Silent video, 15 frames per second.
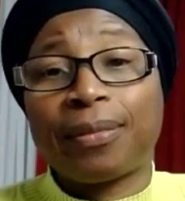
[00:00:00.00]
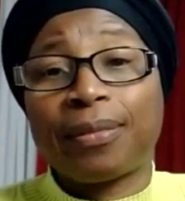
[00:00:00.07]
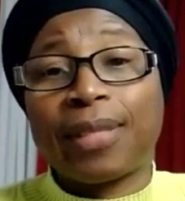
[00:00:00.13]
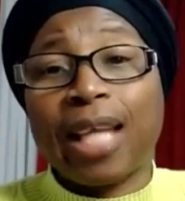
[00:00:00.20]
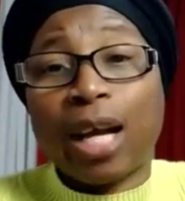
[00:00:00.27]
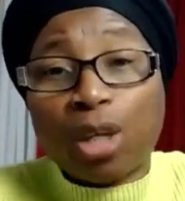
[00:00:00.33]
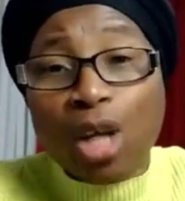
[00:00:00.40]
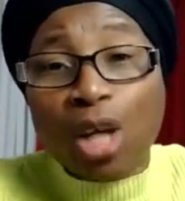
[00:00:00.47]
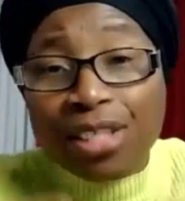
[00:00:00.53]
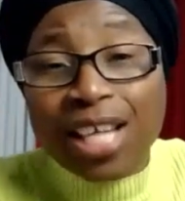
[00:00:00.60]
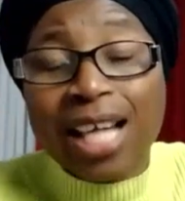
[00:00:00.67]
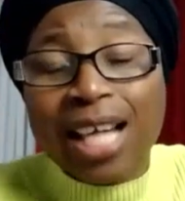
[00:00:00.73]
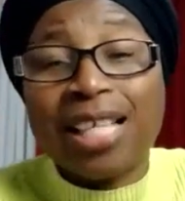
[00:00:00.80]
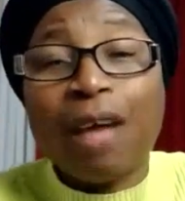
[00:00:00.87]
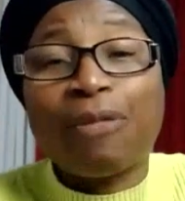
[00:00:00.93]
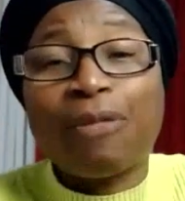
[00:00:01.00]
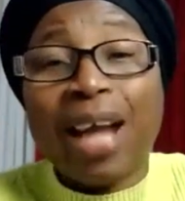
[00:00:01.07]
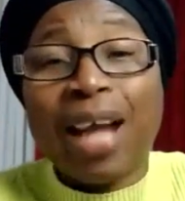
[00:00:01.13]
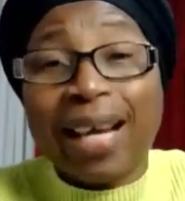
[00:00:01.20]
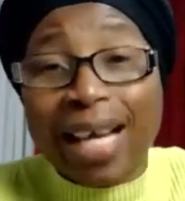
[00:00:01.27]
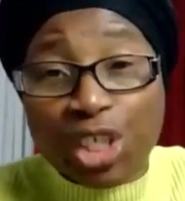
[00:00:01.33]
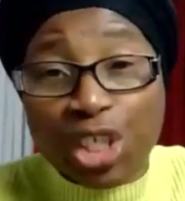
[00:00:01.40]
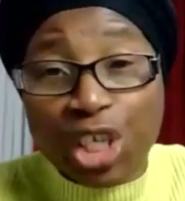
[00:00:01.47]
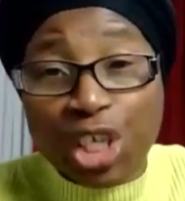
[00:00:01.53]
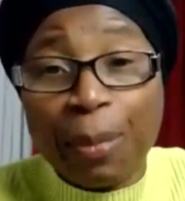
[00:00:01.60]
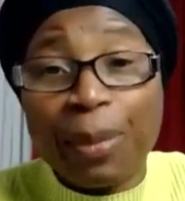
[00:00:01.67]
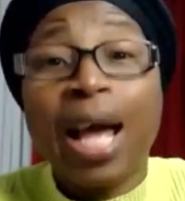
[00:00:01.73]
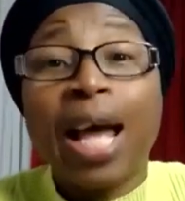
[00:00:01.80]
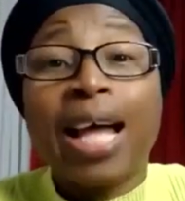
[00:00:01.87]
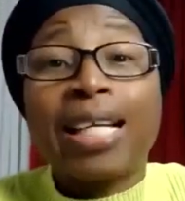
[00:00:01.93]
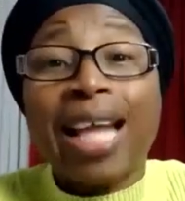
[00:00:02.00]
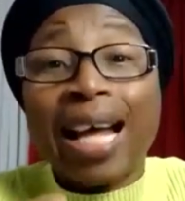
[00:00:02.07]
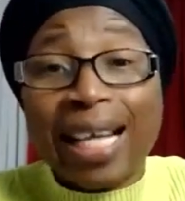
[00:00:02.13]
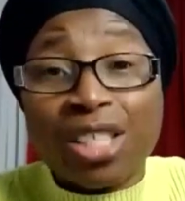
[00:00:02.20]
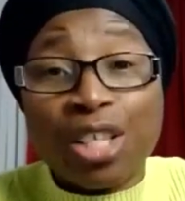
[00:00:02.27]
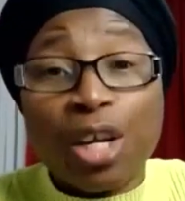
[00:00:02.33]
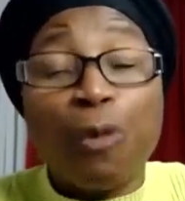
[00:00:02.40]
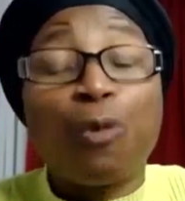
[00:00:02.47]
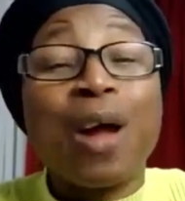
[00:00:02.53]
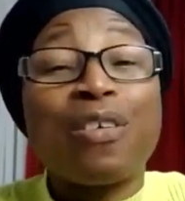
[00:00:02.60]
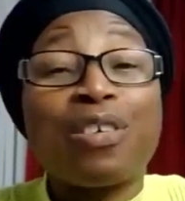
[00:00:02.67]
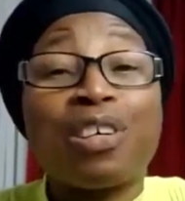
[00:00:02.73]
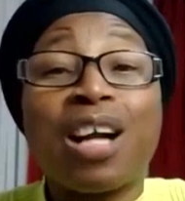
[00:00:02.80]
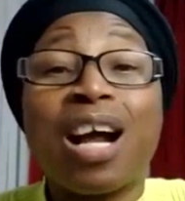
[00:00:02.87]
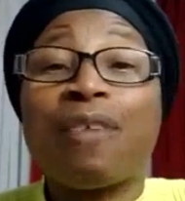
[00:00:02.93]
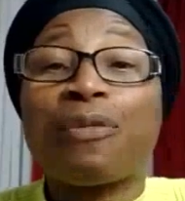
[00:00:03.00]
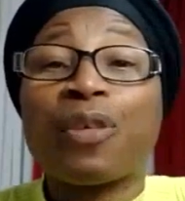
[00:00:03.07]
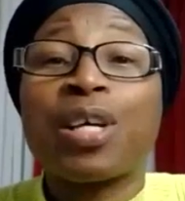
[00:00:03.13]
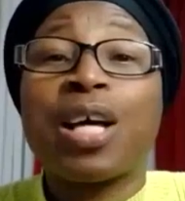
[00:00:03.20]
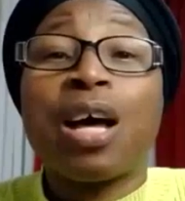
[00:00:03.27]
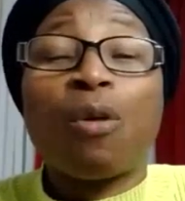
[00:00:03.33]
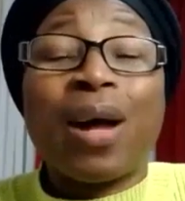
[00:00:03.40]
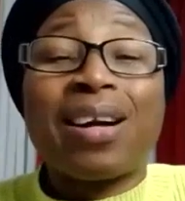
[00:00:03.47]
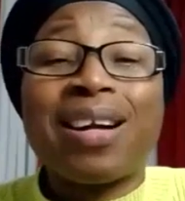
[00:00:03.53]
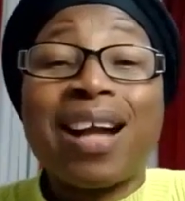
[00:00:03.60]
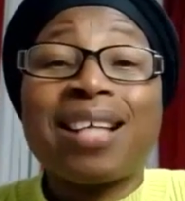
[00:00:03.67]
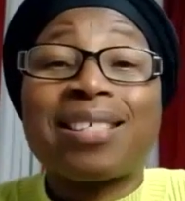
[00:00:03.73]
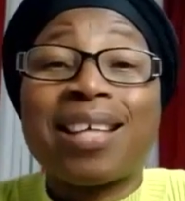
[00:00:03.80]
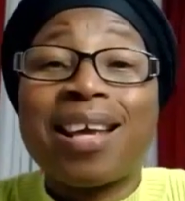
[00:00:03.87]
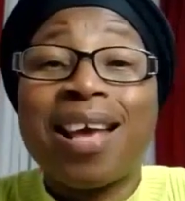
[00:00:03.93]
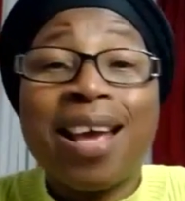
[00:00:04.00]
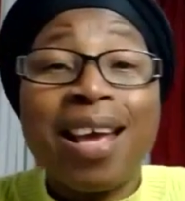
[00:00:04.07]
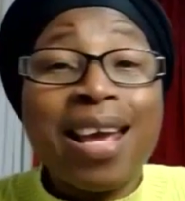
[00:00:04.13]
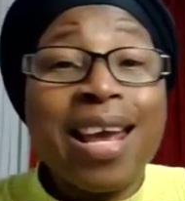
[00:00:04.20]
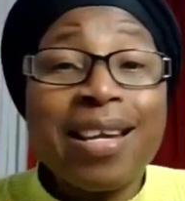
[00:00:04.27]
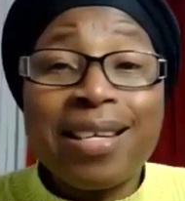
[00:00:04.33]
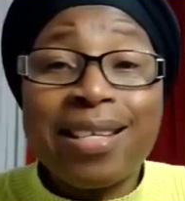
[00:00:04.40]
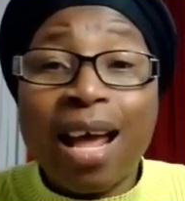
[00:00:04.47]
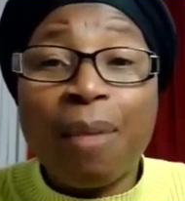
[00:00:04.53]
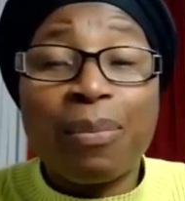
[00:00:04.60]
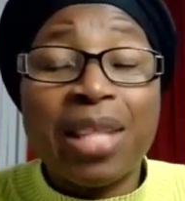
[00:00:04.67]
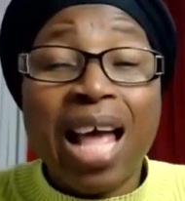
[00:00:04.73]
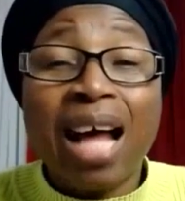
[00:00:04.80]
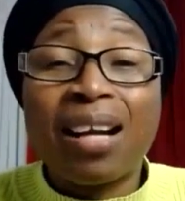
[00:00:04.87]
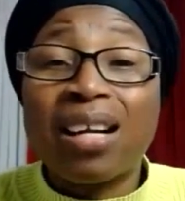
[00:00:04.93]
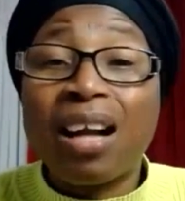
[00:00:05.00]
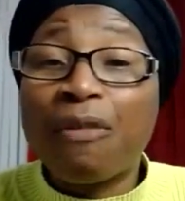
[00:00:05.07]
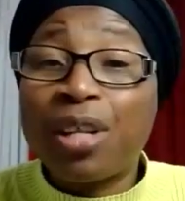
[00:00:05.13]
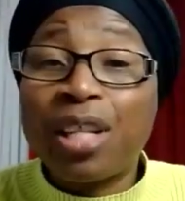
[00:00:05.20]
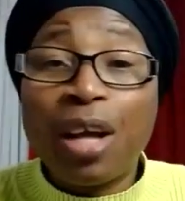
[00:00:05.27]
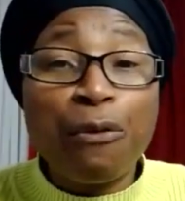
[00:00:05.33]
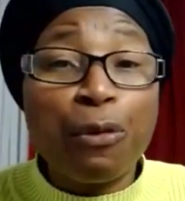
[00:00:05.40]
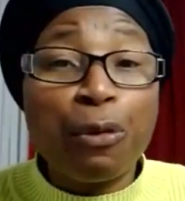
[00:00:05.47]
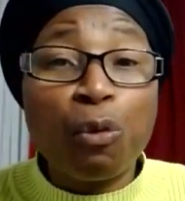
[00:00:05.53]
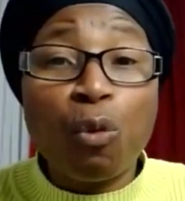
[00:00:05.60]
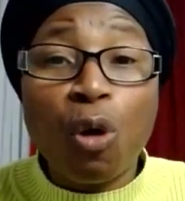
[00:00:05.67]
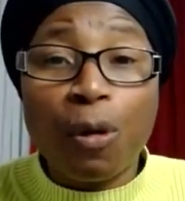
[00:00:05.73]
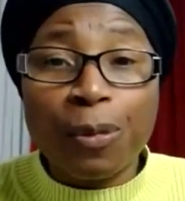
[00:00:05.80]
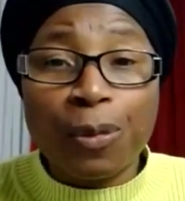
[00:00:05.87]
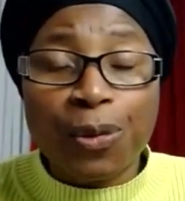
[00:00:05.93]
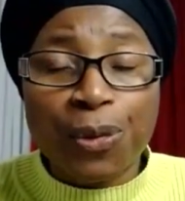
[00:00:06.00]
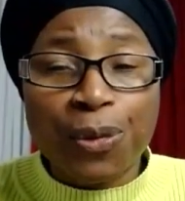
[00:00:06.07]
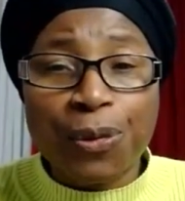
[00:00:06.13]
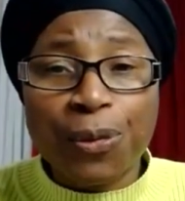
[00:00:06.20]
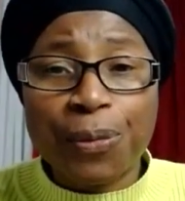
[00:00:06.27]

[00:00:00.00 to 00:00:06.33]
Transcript: They clothes themselves like a sheep, like a sheep were rough, were rousing in them, they are ravening wolves.